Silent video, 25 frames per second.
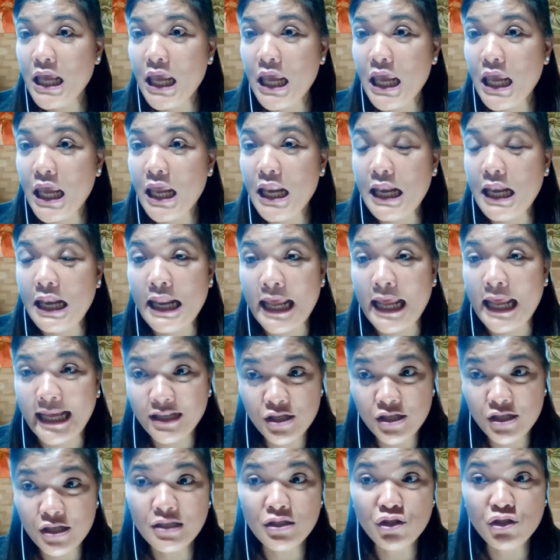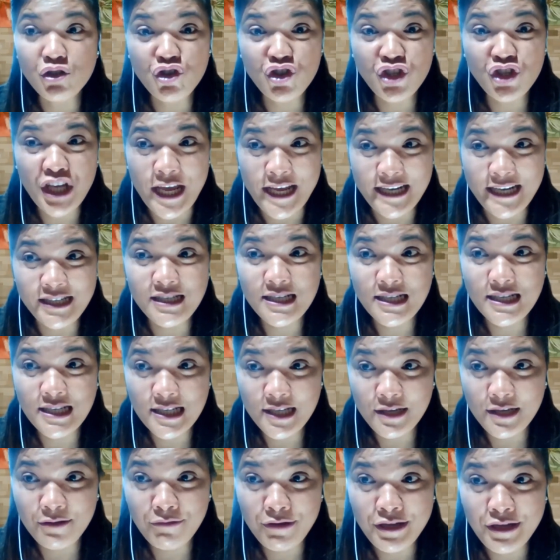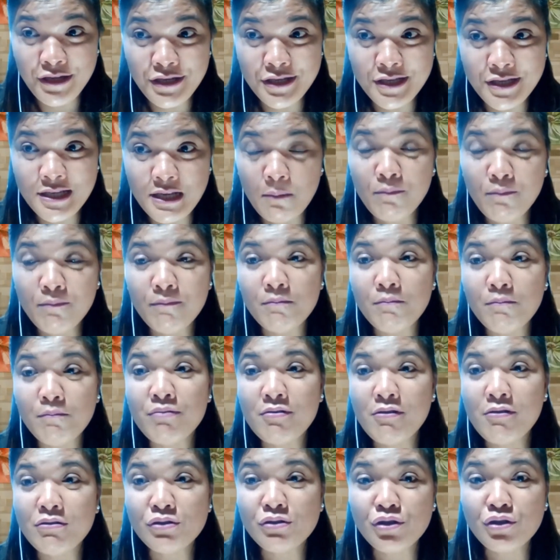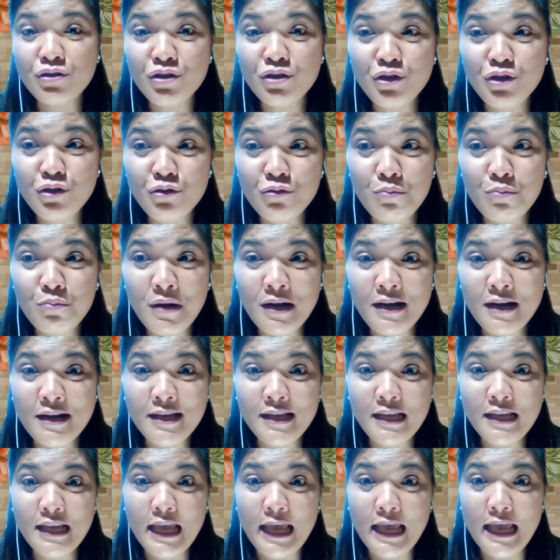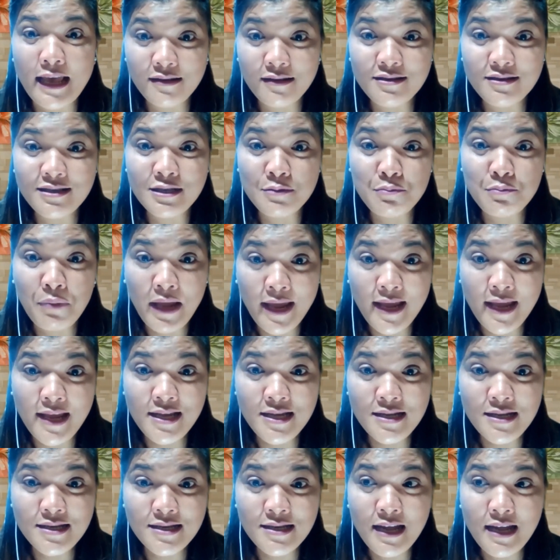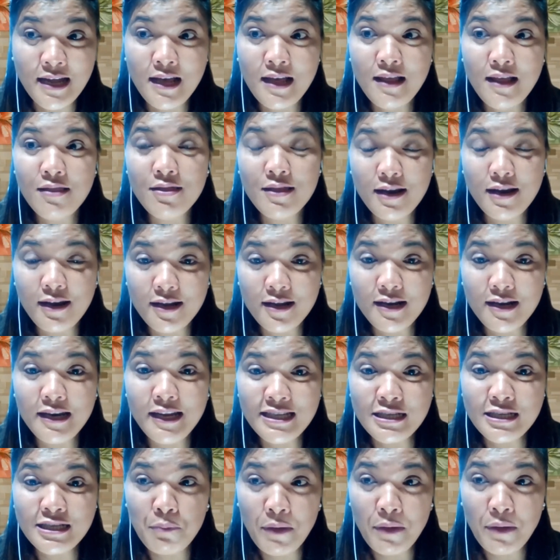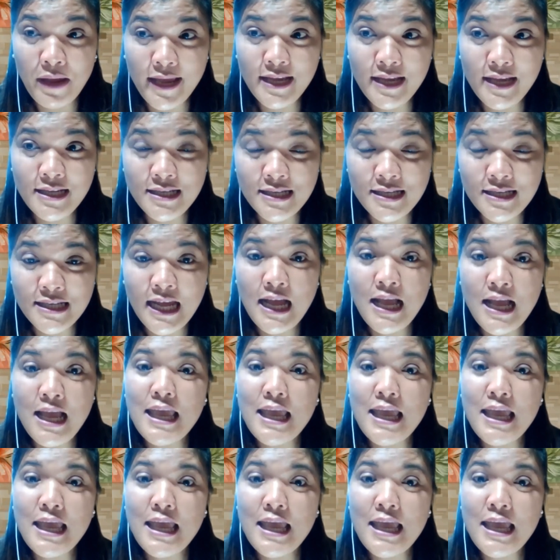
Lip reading: a NextGen series brought to you by L Space, the Learning Space,